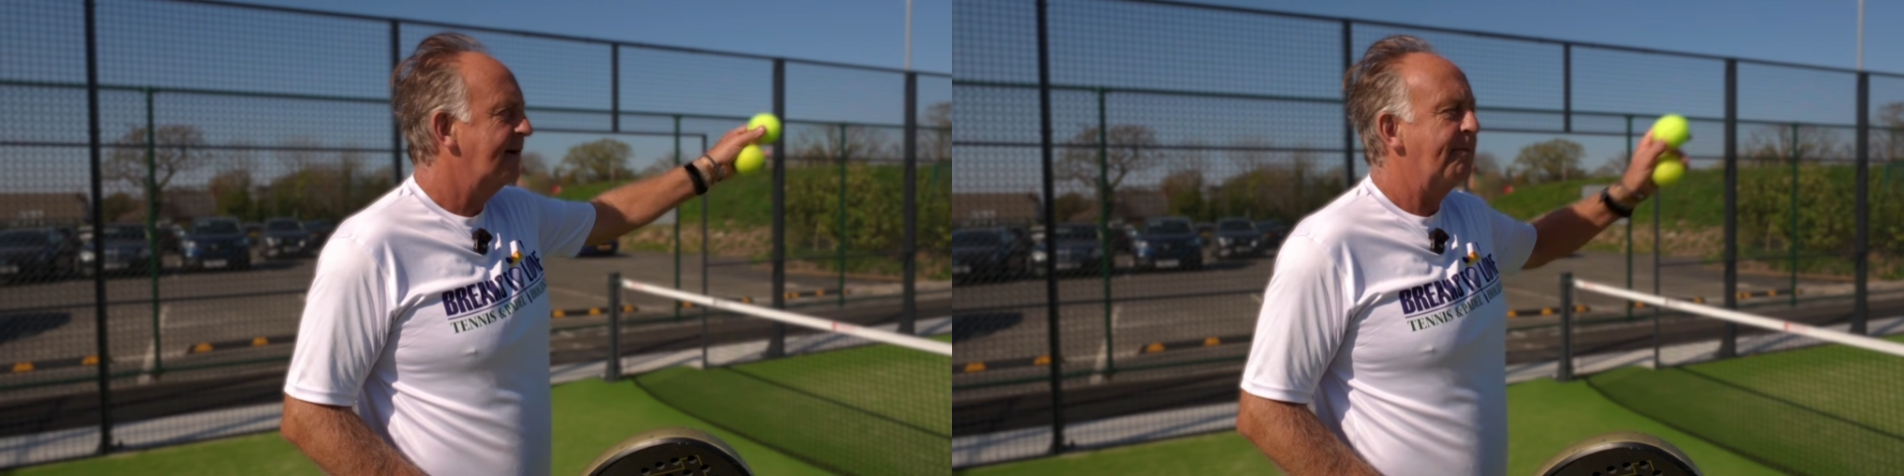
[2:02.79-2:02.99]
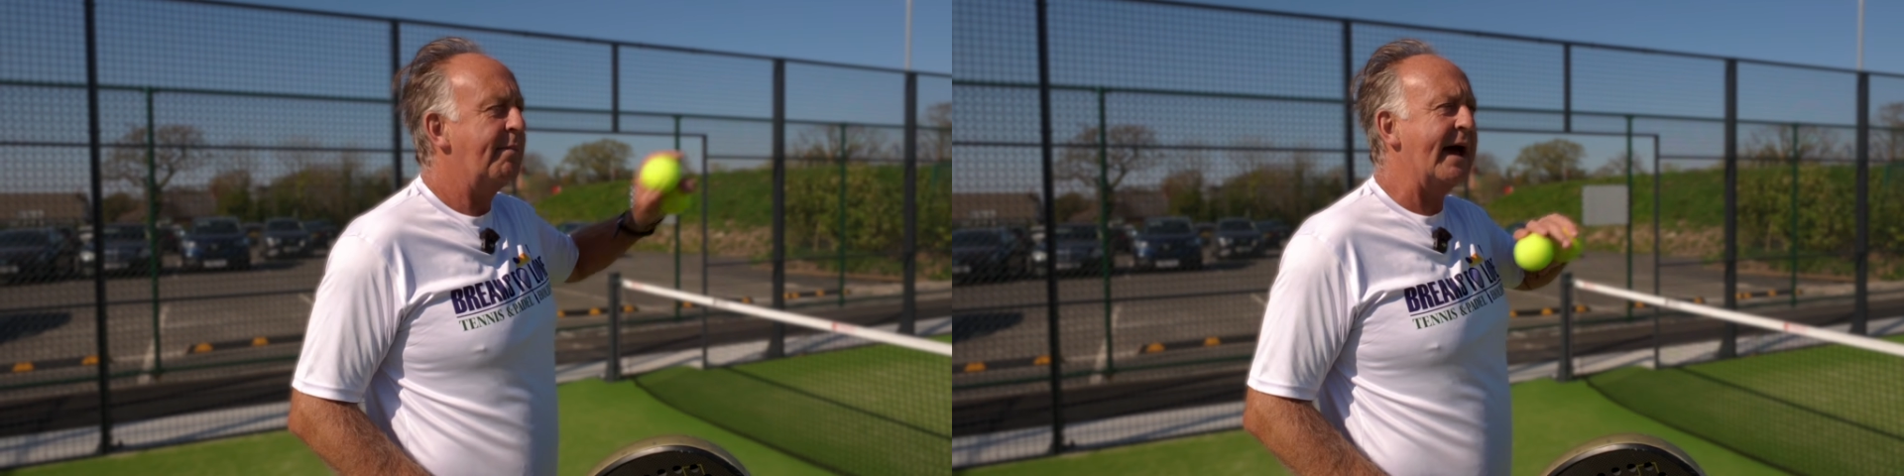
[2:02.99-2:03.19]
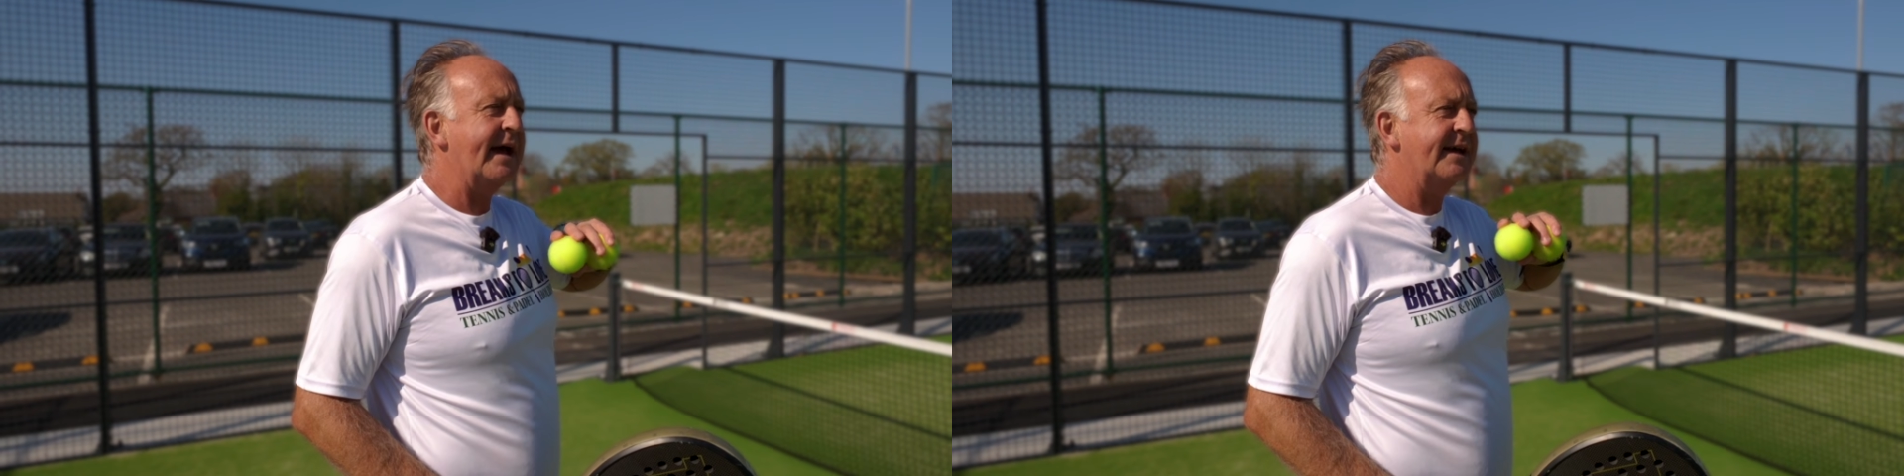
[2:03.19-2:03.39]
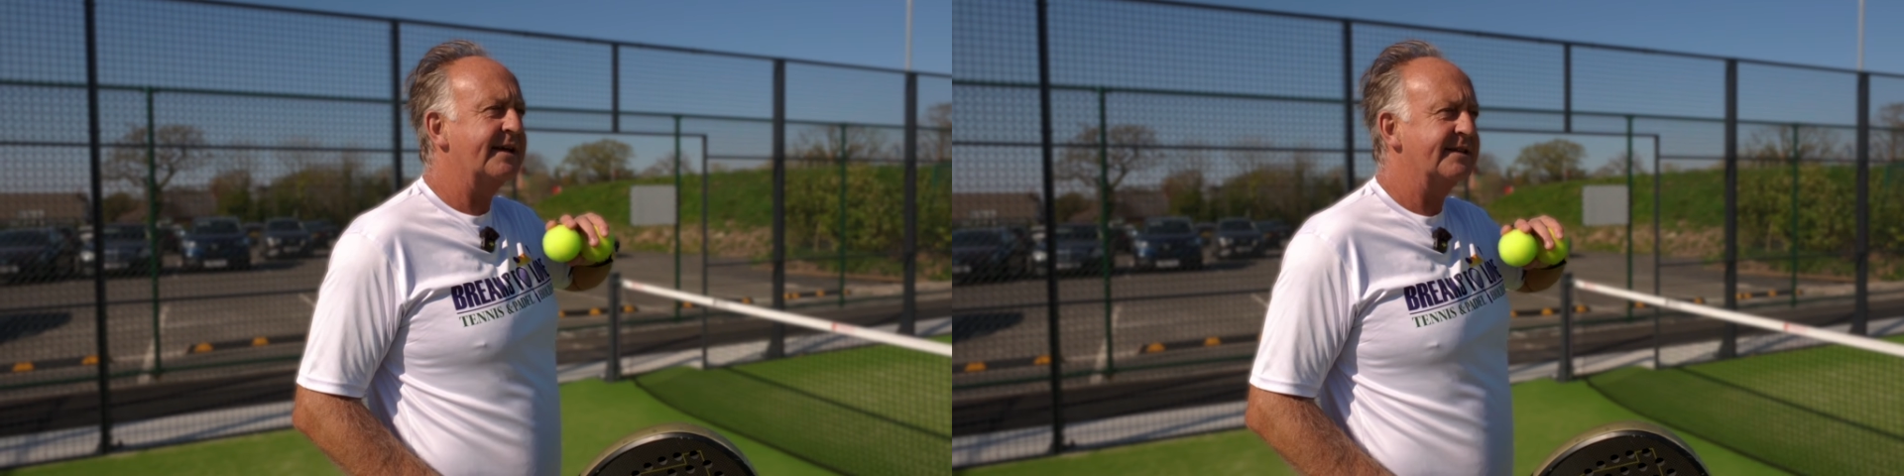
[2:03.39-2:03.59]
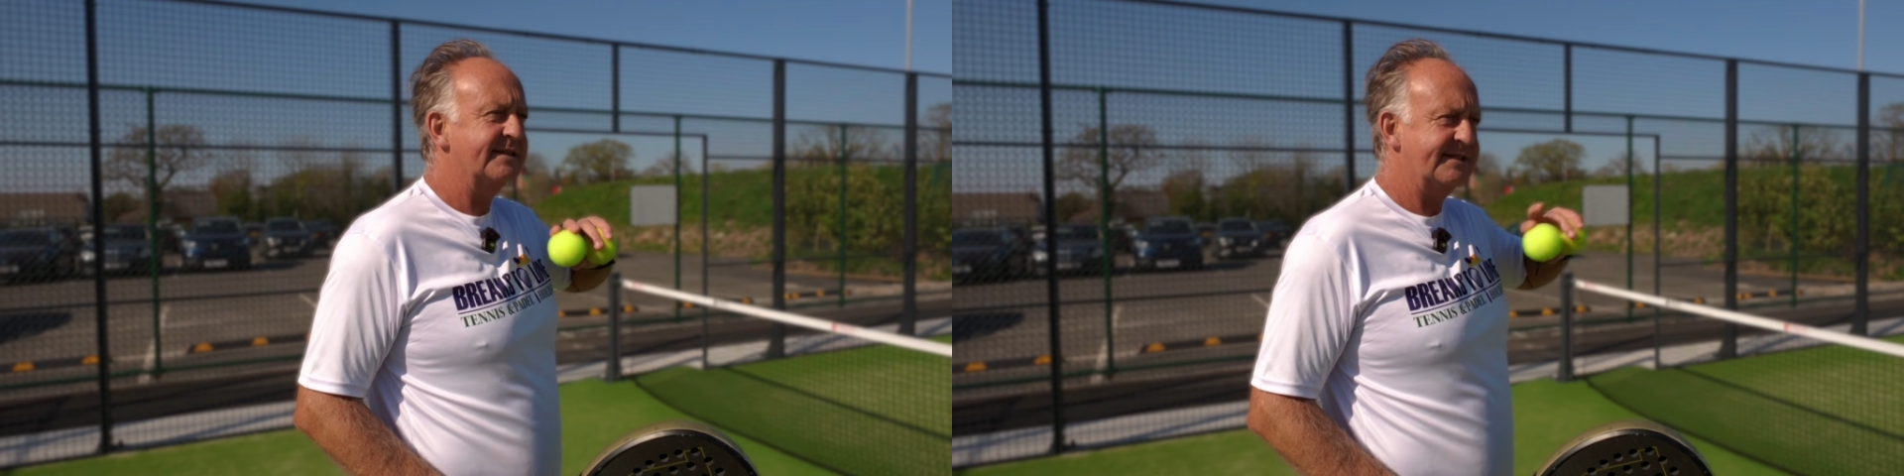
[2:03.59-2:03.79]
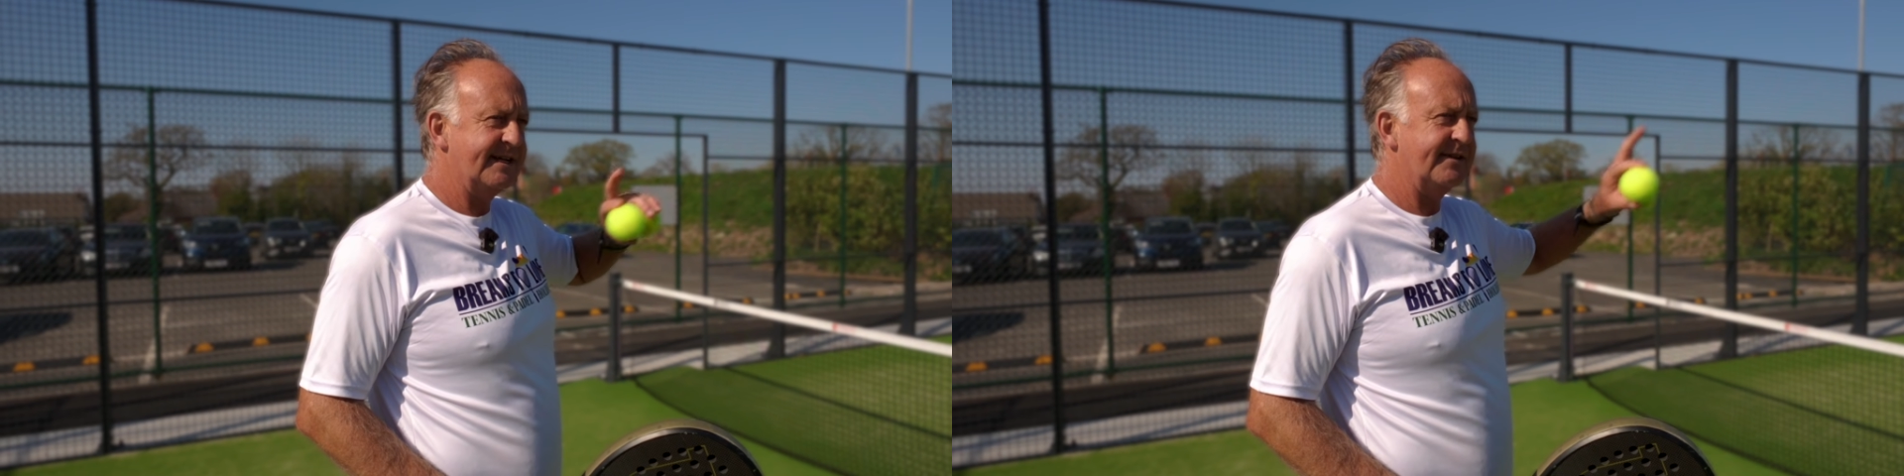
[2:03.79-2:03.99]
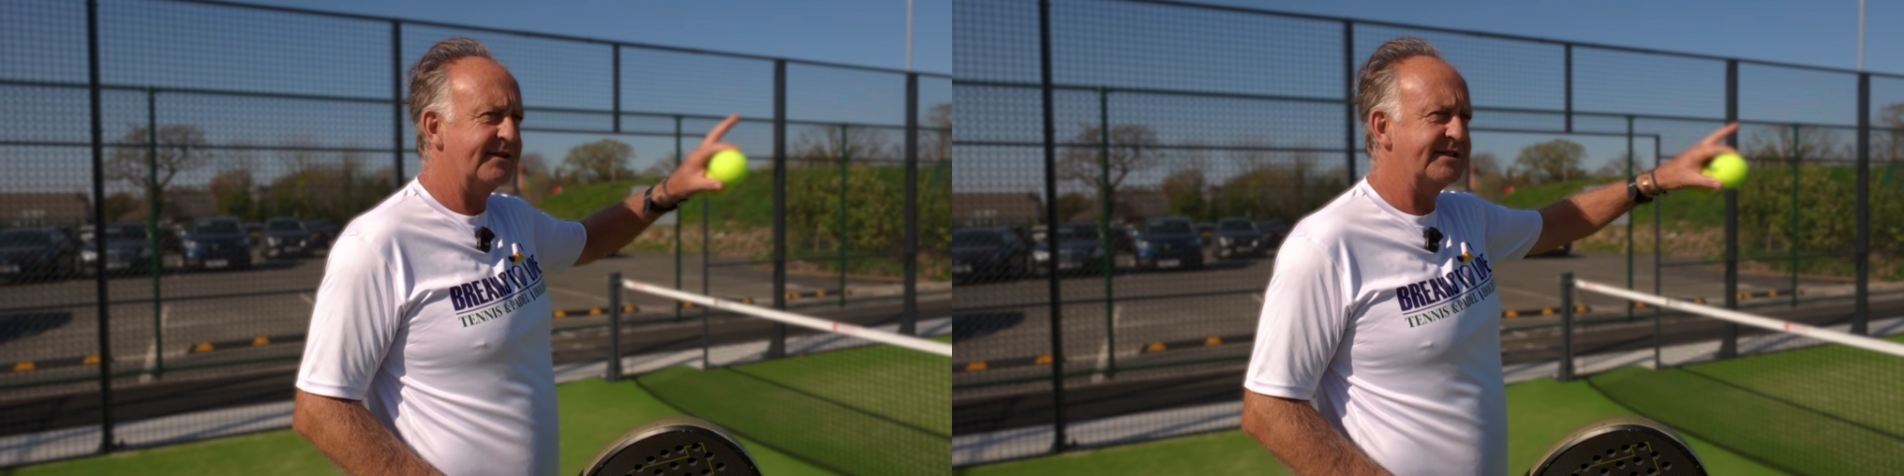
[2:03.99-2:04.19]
back down the